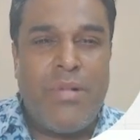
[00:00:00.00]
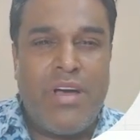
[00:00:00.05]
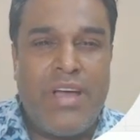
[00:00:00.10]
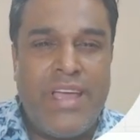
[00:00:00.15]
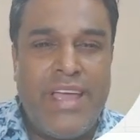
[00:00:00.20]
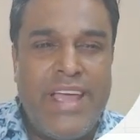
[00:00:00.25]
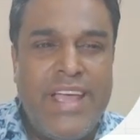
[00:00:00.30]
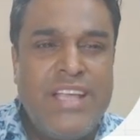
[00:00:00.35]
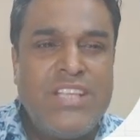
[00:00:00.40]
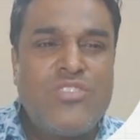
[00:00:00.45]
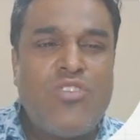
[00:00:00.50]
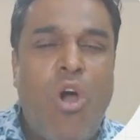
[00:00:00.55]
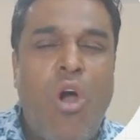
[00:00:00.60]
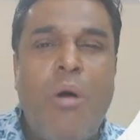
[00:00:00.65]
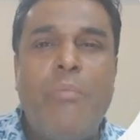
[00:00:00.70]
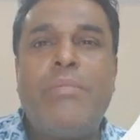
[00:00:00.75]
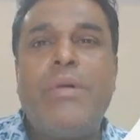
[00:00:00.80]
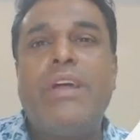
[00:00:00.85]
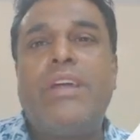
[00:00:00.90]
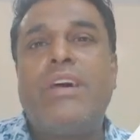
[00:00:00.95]
Is
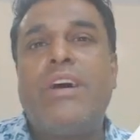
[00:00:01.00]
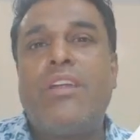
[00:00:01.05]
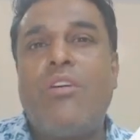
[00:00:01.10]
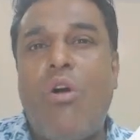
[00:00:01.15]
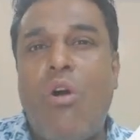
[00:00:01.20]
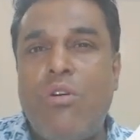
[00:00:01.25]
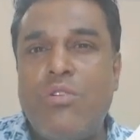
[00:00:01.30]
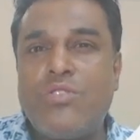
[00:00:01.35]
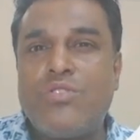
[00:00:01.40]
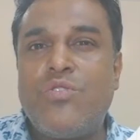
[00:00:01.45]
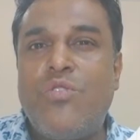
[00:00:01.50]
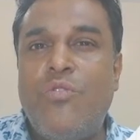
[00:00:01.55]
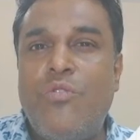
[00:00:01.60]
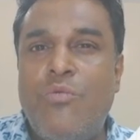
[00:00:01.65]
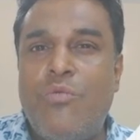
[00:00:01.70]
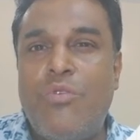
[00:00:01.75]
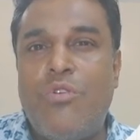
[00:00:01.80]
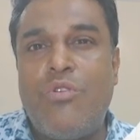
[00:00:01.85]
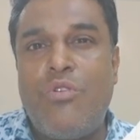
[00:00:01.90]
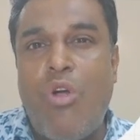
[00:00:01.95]
operator also
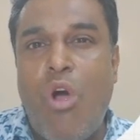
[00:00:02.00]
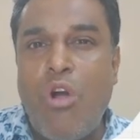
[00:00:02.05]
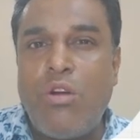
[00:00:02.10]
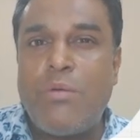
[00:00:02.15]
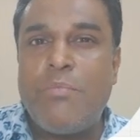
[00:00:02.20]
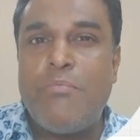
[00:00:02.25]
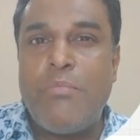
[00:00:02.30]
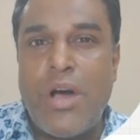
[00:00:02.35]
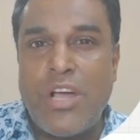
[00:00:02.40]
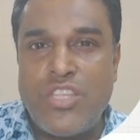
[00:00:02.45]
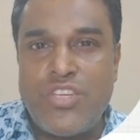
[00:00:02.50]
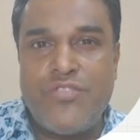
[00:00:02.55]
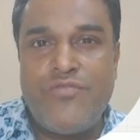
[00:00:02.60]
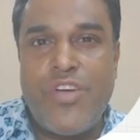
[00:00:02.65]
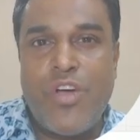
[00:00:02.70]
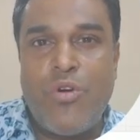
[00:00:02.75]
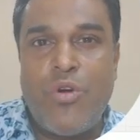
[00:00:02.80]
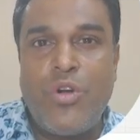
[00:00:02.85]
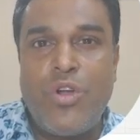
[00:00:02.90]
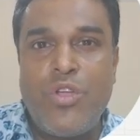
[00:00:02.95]
not much we
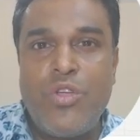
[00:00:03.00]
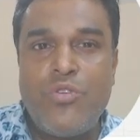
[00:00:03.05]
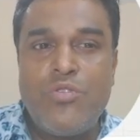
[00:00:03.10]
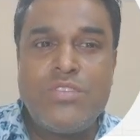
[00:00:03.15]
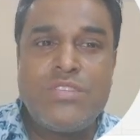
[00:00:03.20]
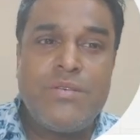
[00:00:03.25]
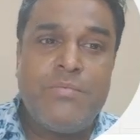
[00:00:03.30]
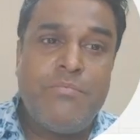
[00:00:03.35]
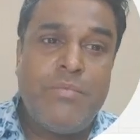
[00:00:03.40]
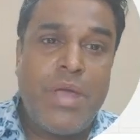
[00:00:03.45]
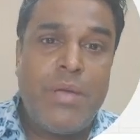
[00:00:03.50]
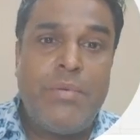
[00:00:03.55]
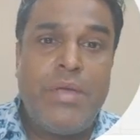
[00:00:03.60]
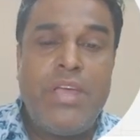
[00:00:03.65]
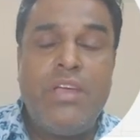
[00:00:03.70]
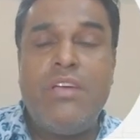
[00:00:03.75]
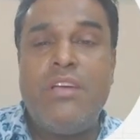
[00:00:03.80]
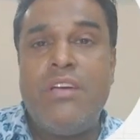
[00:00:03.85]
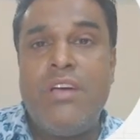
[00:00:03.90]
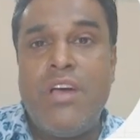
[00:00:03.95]
are going to use.
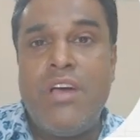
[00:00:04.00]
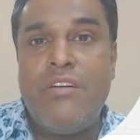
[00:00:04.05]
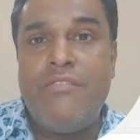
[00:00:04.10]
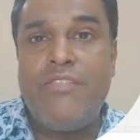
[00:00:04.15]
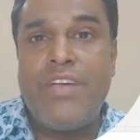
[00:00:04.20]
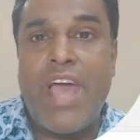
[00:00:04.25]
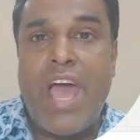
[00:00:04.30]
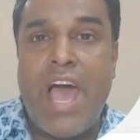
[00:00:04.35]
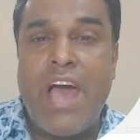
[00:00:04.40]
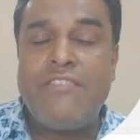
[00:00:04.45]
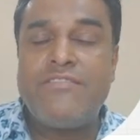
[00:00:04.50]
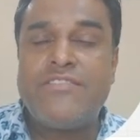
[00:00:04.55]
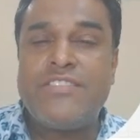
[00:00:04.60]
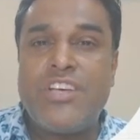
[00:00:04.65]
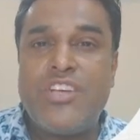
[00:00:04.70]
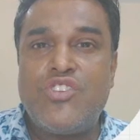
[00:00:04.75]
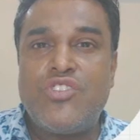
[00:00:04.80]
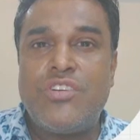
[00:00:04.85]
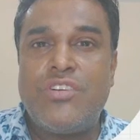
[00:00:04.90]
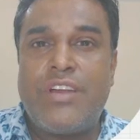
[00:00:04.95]
Maybe we have
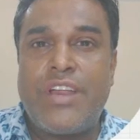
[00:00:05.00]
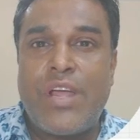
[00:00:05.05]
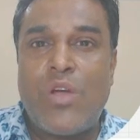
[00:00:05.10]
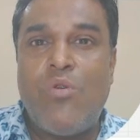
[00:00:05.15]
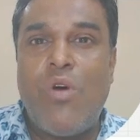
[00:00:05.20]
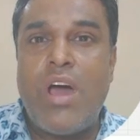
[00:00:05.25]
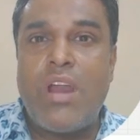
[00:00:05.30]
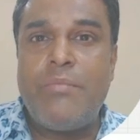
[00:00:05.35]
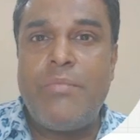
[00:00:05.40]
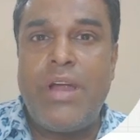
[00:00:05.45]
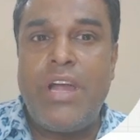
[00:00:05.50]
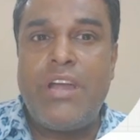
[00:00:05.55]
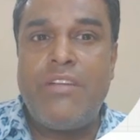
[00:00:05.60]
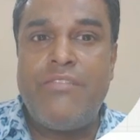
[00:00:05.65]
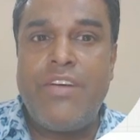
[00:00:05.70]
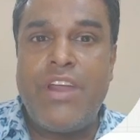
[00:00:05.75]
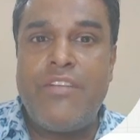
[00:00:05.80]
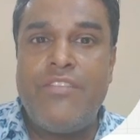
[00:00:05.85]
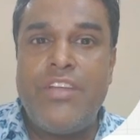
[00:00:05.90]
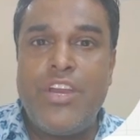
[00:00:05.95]
such a requirement
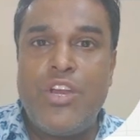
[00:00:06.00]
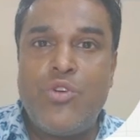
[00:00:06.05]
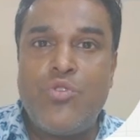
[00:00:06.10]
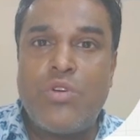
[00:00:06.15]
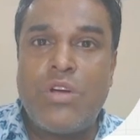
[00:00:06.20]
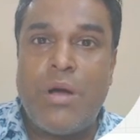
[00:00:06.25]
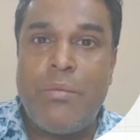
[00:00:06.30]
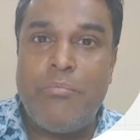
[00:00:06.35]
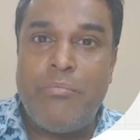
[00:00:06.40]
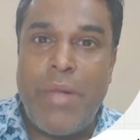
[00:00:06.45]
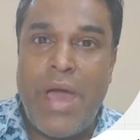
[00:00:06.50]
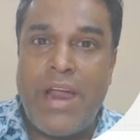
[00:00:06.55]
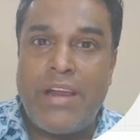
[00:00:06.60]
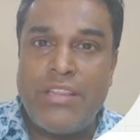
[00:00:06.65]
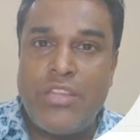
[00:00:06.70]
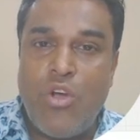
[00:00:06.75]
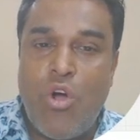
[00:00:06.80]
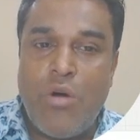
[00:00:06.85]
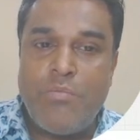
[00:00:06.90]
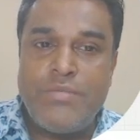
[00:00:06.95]
where we need to compare
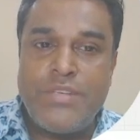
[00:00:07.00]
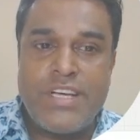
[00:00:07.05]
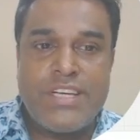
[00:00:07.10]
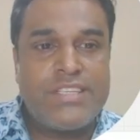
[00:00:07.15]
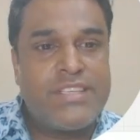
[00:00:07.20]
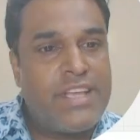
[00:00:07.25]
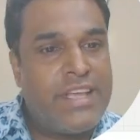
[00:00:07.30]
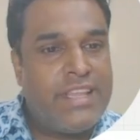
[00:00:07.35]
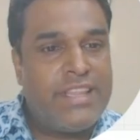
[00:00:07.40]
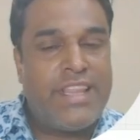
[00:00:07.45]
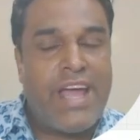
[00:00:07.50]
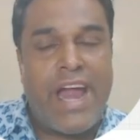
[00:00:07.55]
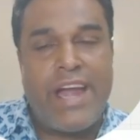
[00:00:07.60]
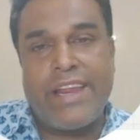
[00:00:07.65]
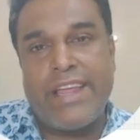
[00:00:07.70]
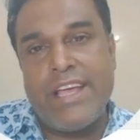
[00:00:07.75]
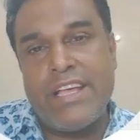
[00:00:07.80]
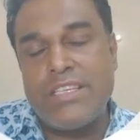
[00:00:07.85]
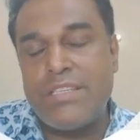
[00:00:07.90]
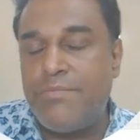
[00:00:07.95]
the objects. In that
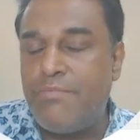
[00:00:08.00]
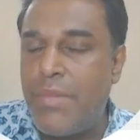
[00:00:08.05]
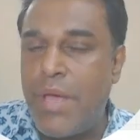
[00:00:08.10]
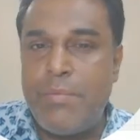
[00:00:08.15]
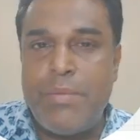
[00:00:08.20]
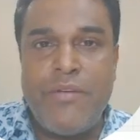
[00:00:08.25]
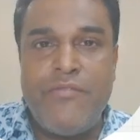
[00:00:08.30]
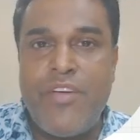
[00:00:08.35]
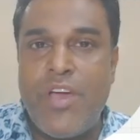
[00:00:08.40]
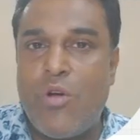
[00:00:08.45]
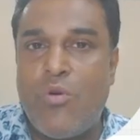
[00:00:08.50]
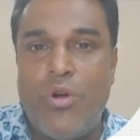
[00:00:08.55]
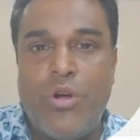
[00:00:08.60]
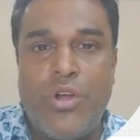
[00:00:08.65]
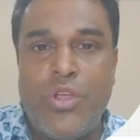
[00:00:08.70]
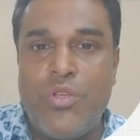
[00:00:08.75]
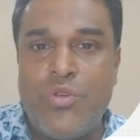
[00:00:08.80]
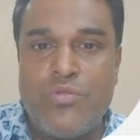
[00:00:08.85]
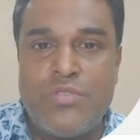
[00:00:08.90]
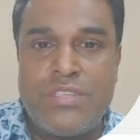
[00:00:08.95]
case, maybe we are going
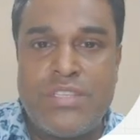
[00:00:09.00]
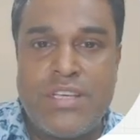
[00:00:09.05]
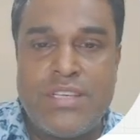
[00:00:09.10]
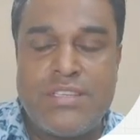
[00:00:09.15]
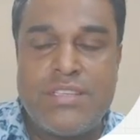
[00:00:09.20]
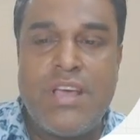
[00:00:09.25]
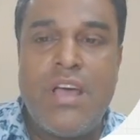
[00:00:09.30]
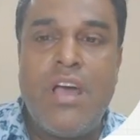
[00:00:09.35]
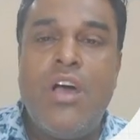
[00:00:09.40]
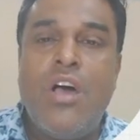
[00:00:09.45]
to use this.